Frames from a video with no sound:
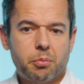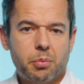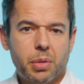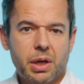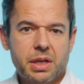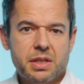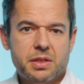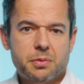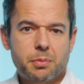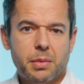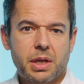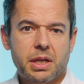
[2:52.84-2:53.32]

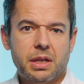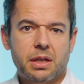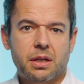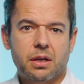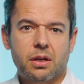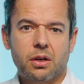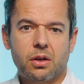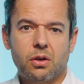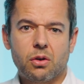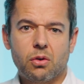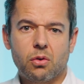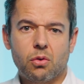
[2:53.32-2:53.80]

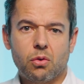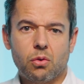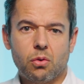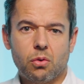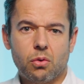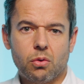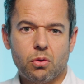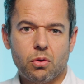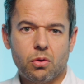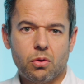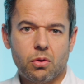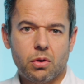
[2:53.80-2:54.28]
pacemaker
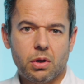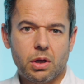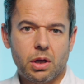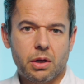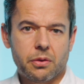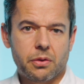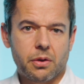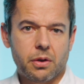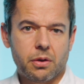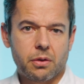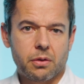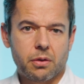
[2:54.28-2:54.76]
or
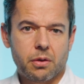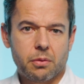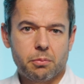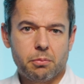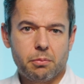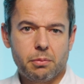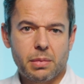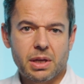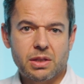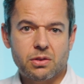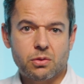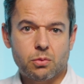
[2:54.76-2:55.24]
other
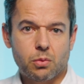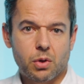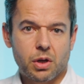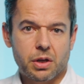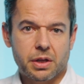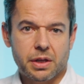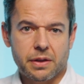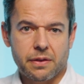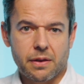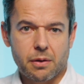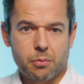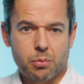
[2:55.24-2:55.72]

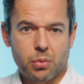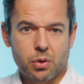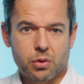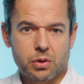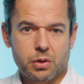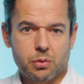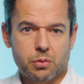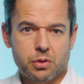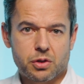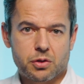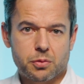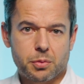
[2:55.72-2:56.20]
metalwork in their
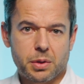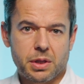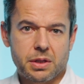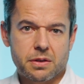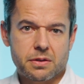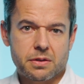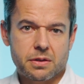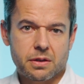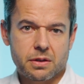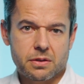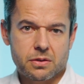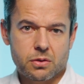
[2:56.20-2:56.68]
body, which
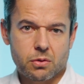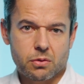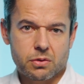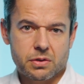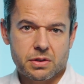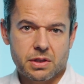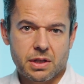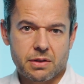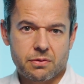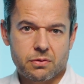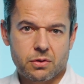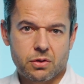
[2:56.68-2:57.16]
means it's not
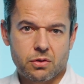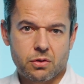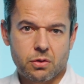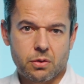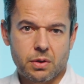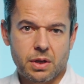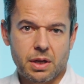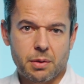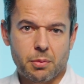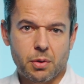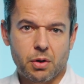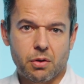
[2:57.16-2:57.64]
safe to
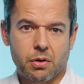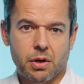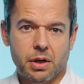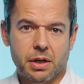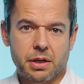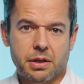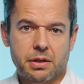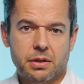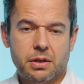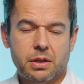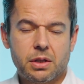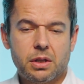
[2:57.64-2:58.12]
do an
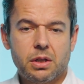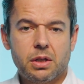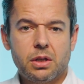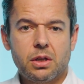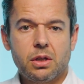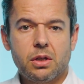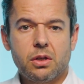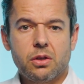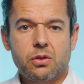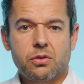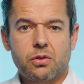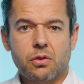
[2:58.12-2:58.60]
MRI.
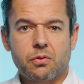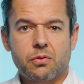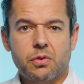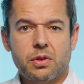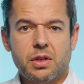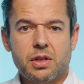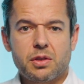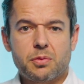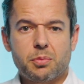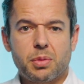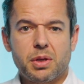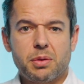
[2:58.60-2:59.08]
So for
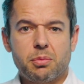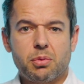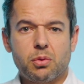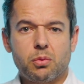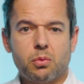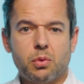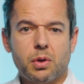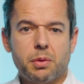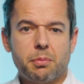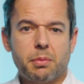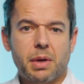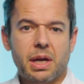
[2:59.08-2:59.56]
these people,
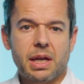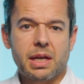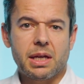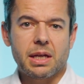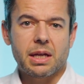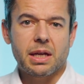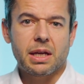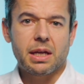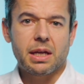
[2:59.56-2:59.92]
we may